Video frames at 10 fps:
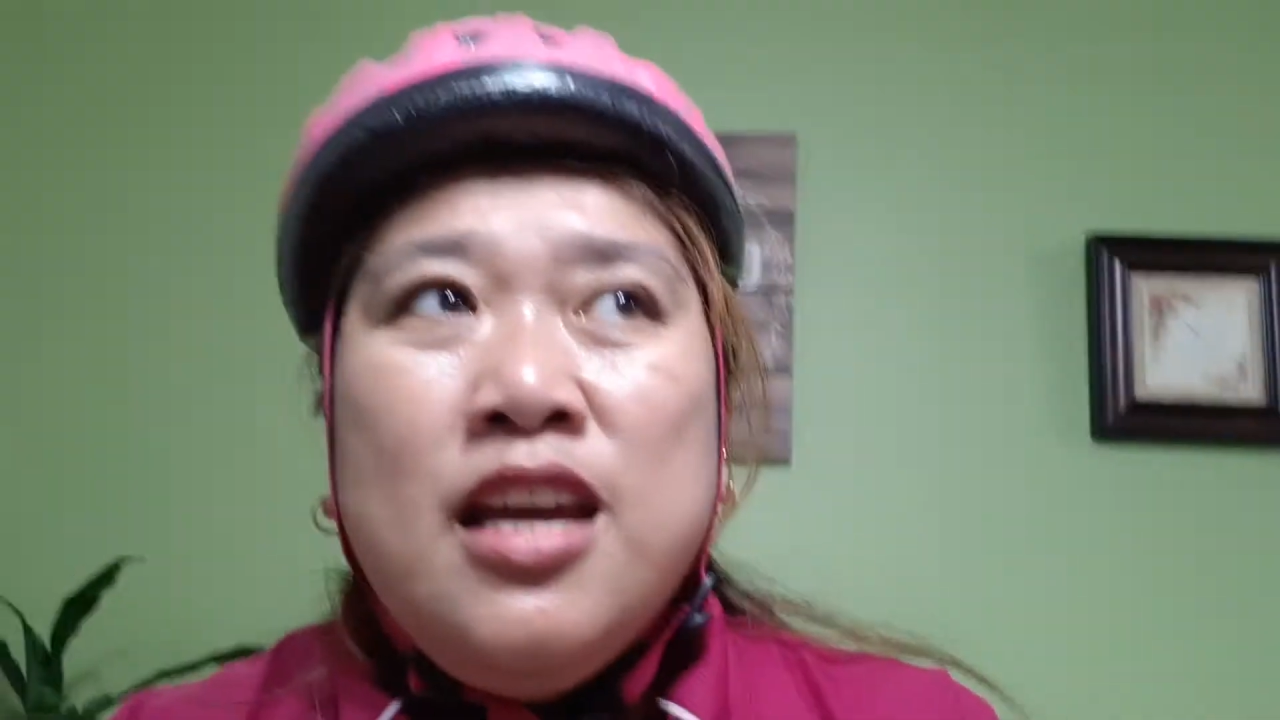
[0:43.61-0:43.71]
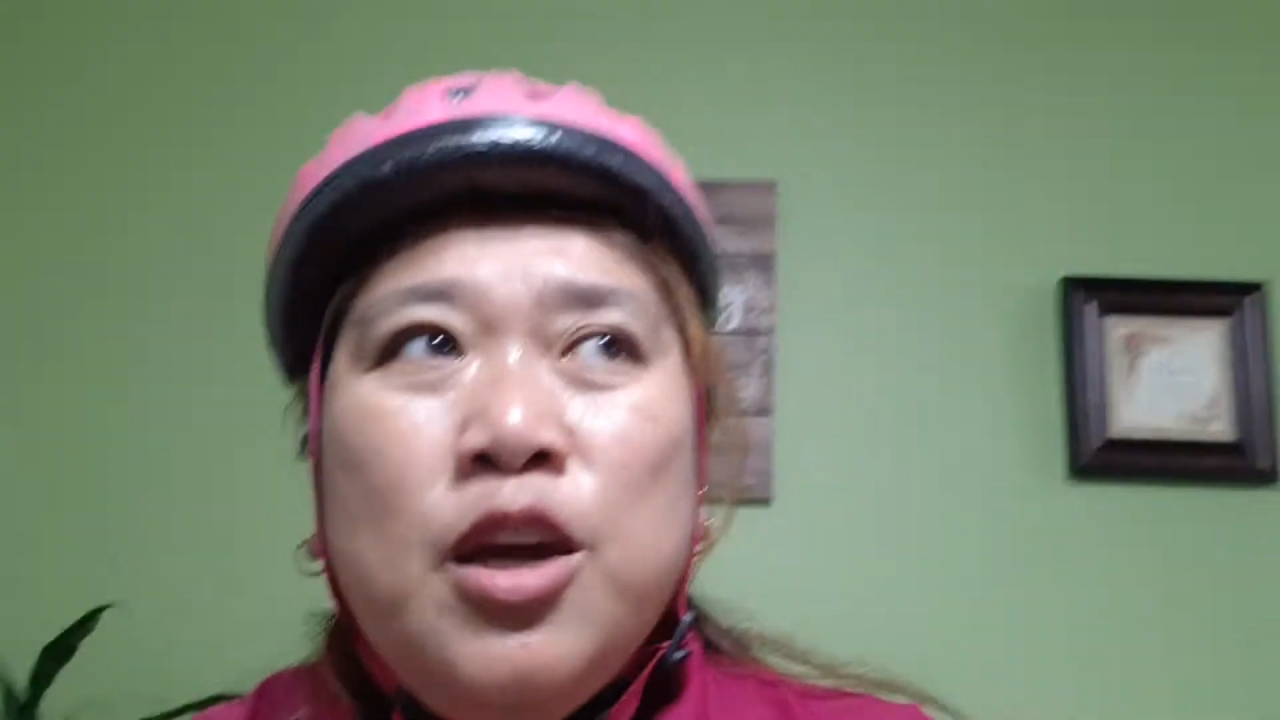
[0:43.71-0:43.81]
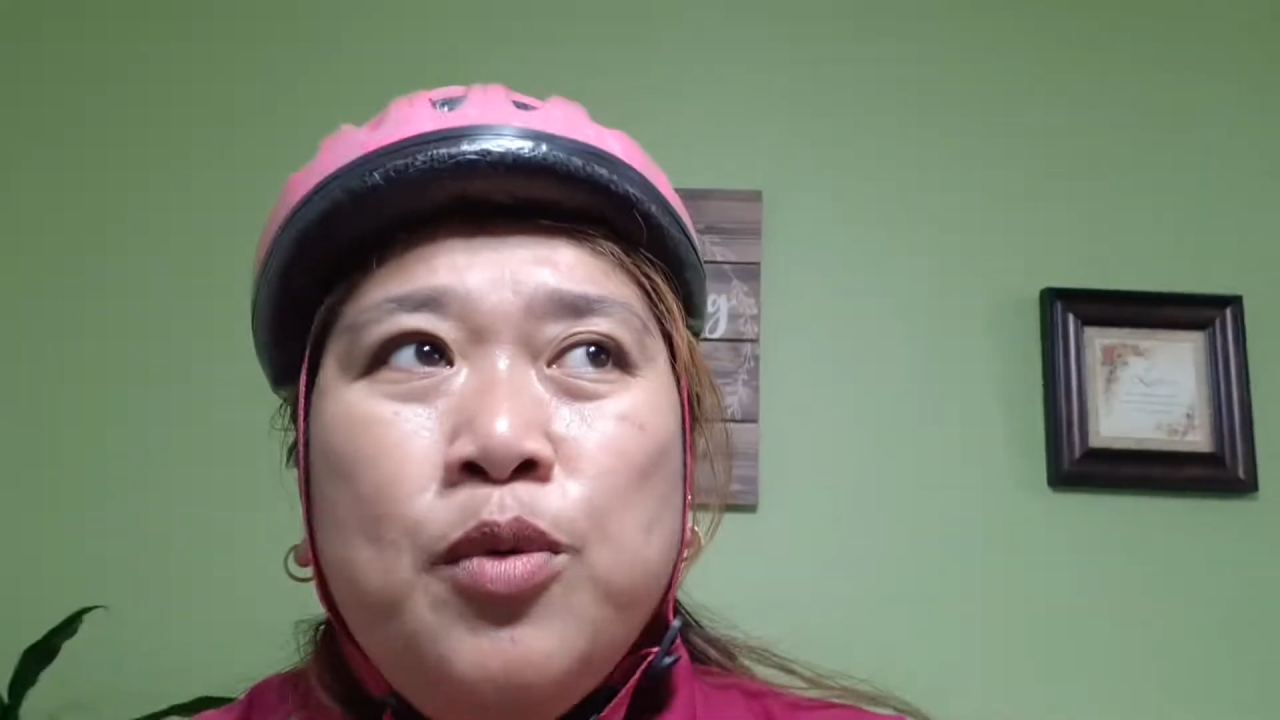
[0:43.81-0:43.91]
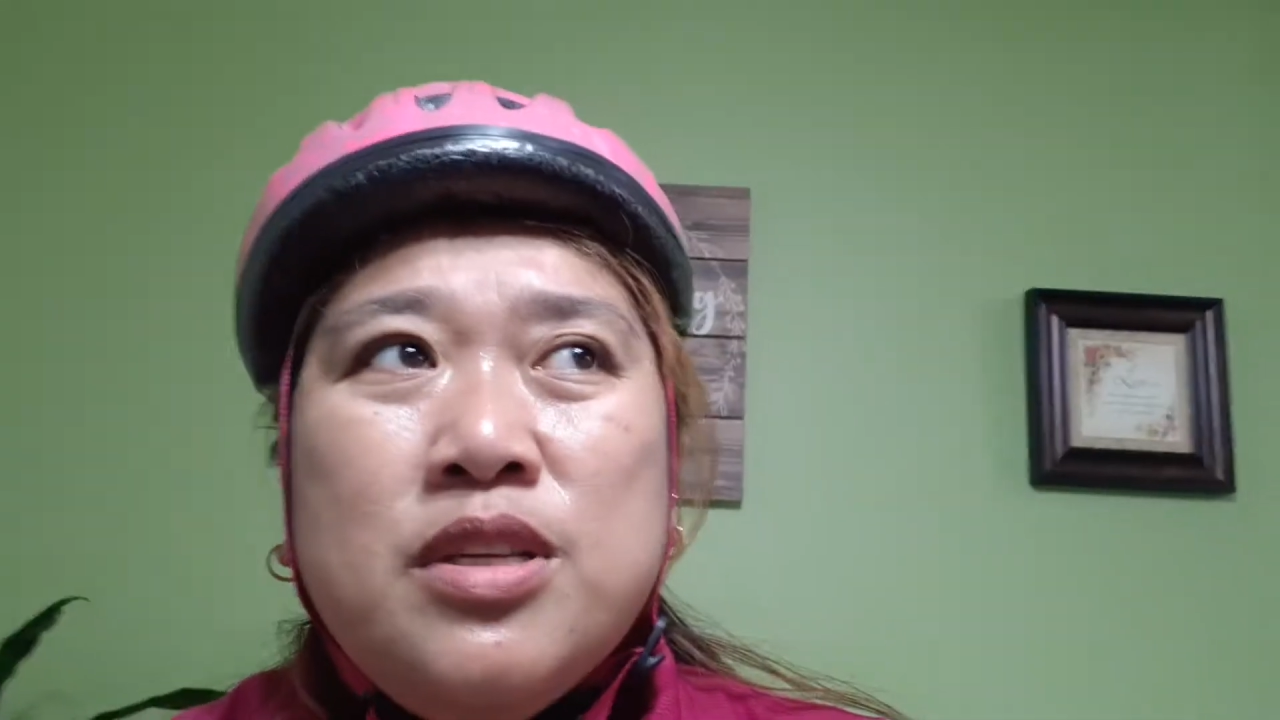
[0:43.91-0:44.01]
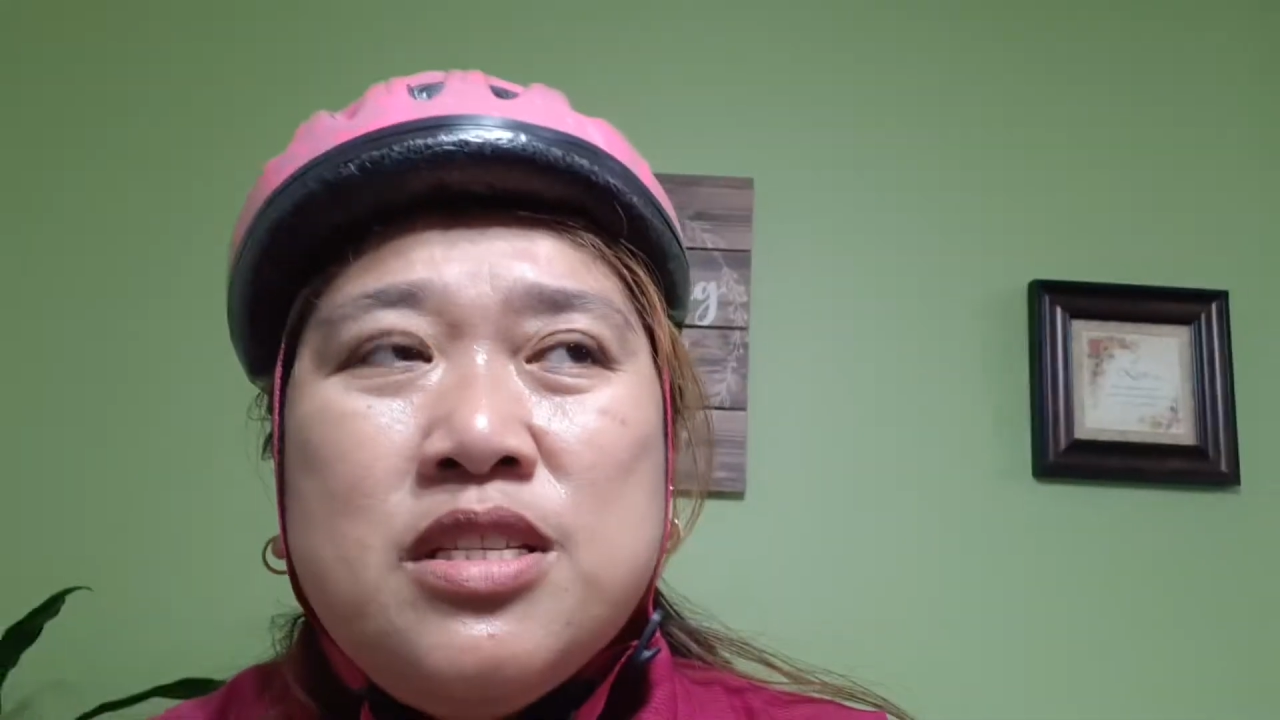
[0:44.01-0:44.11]
it
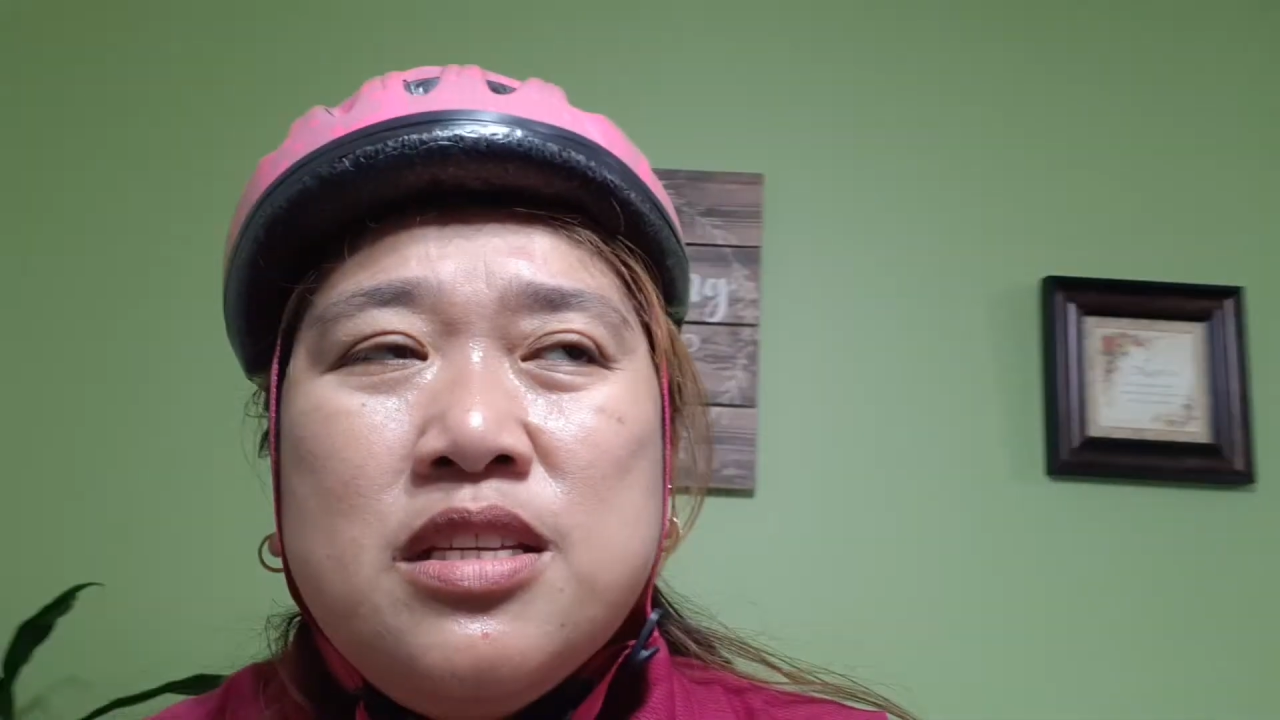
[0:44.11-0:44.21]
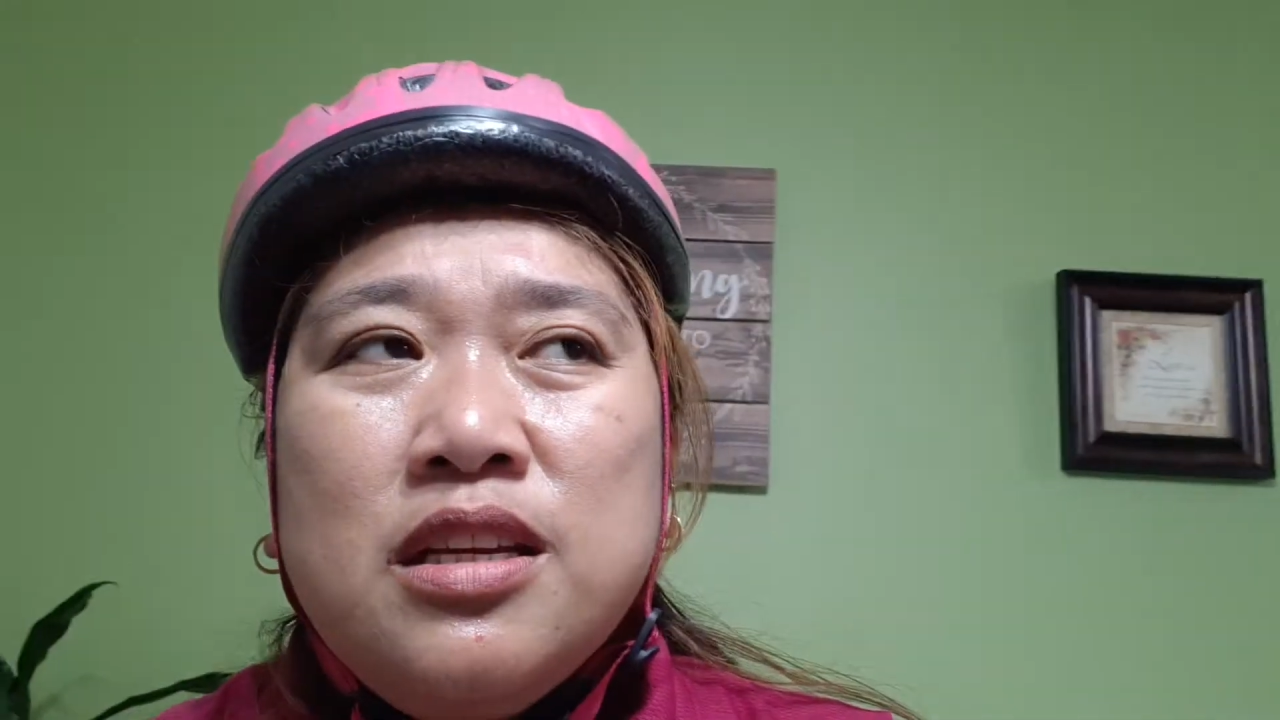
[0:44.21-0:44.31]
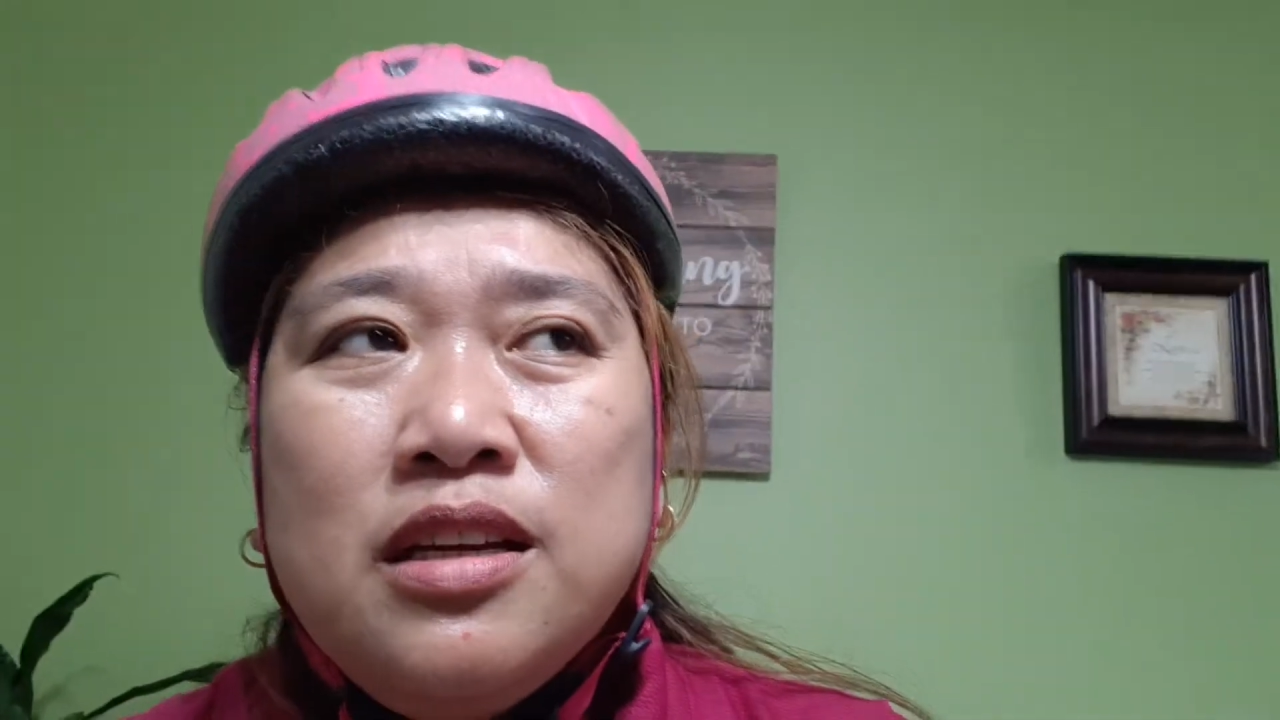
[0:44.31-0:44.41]
was